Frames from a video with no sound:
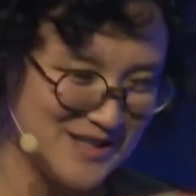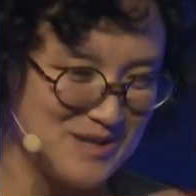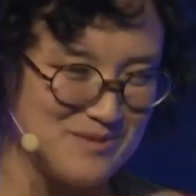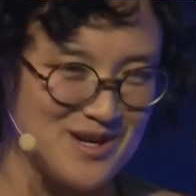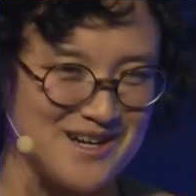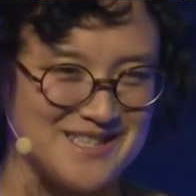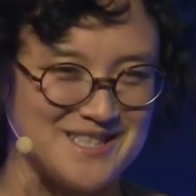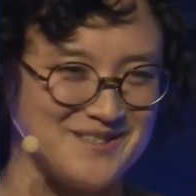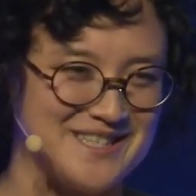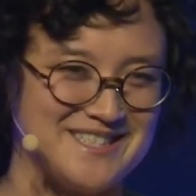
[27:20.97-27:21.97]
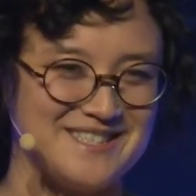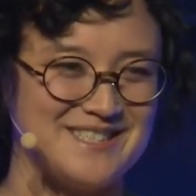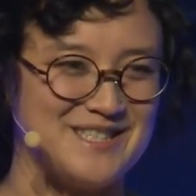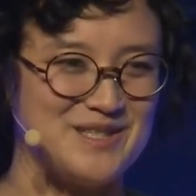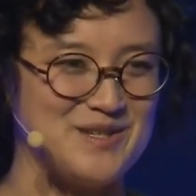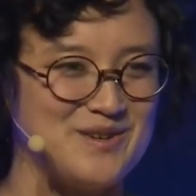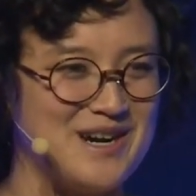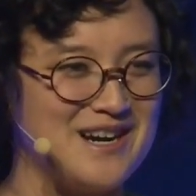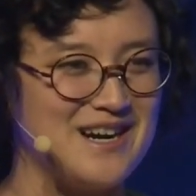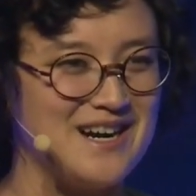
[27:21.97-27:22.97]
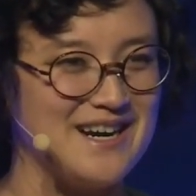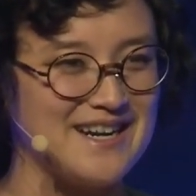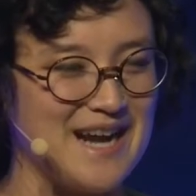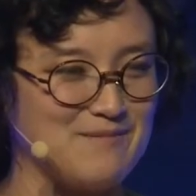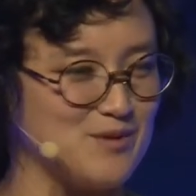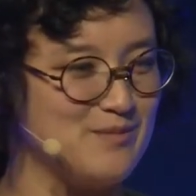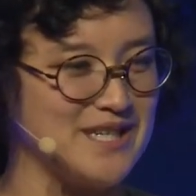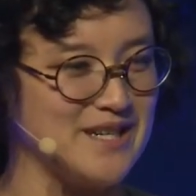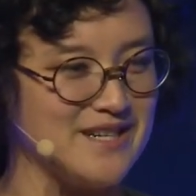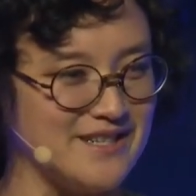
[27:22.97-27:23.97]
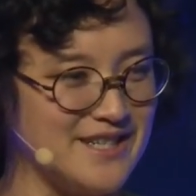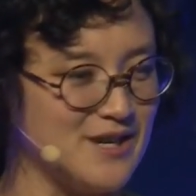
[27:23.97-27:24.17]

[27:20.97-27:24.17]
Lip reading: global consequences to gaps being